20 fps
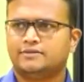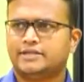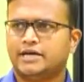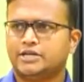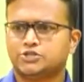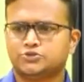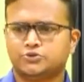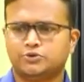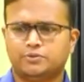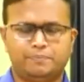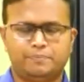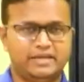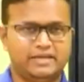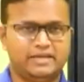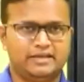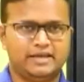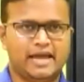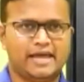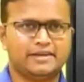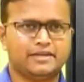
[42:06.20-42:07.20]
There should
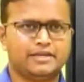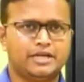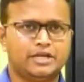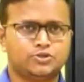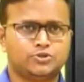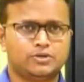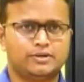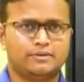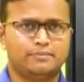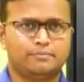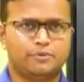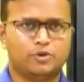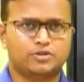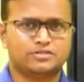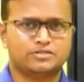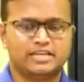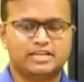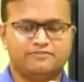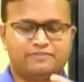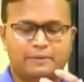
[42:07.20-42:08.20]
be, and he should,
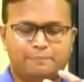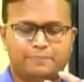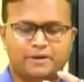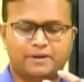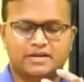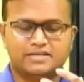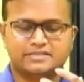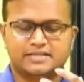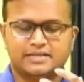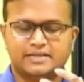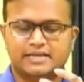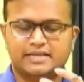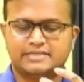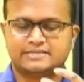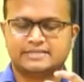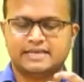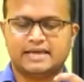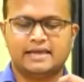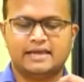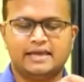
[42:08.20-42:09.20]
because if a person
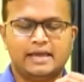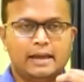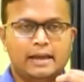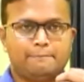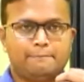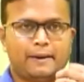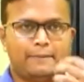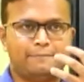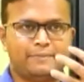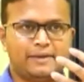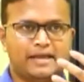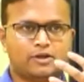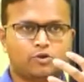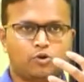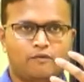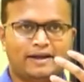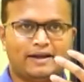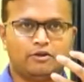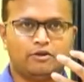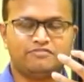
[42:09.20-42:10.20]
is
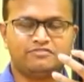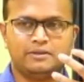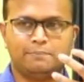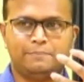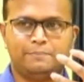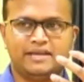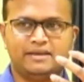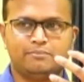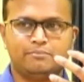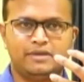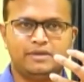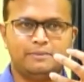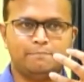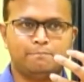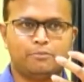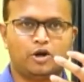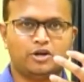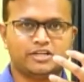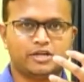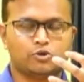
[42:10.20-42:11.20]
one of the big
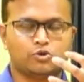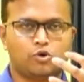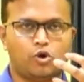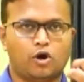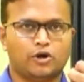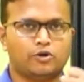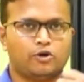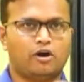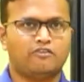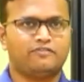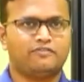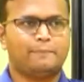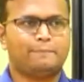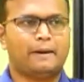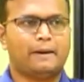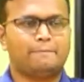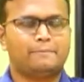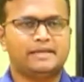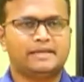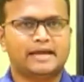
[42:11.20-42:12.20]
important code of a
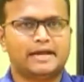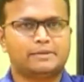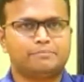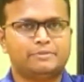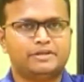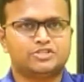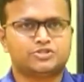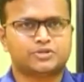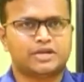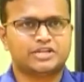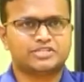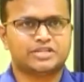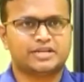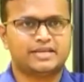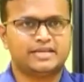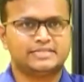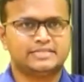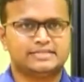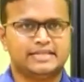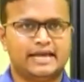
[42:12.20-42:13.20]
public
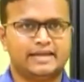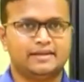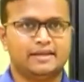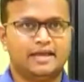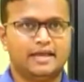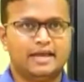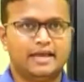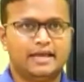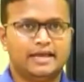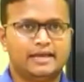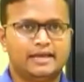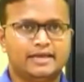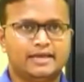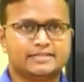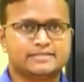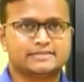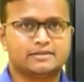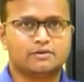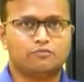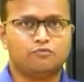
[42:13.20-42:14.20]
administration is that
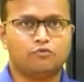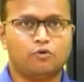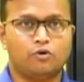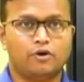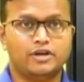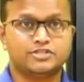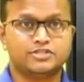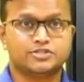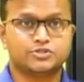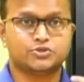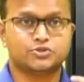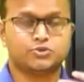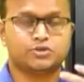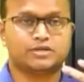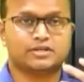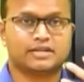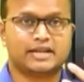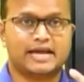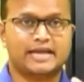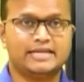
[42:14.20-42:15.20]
his voice
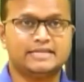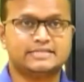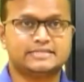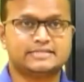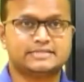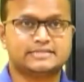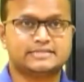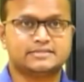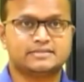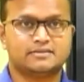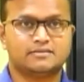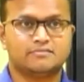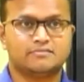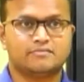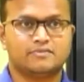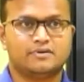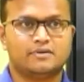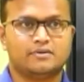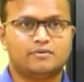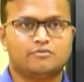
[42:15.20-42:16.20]
should rise
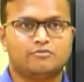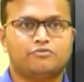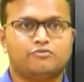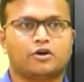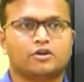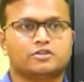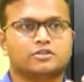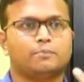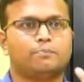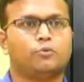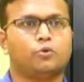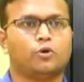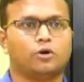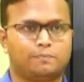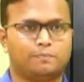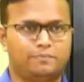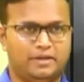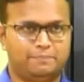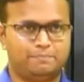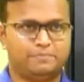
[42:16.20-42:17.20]
for the
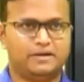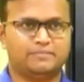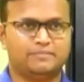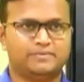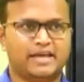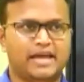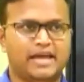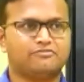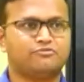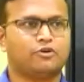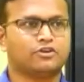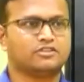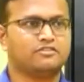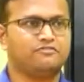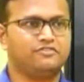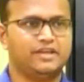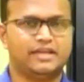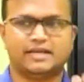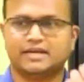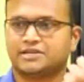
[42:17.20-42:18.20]
poor people and for
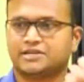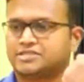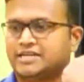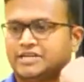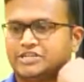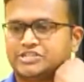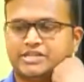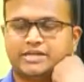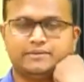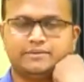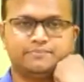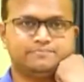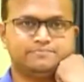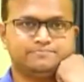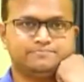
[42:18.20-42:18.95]
the weaker section.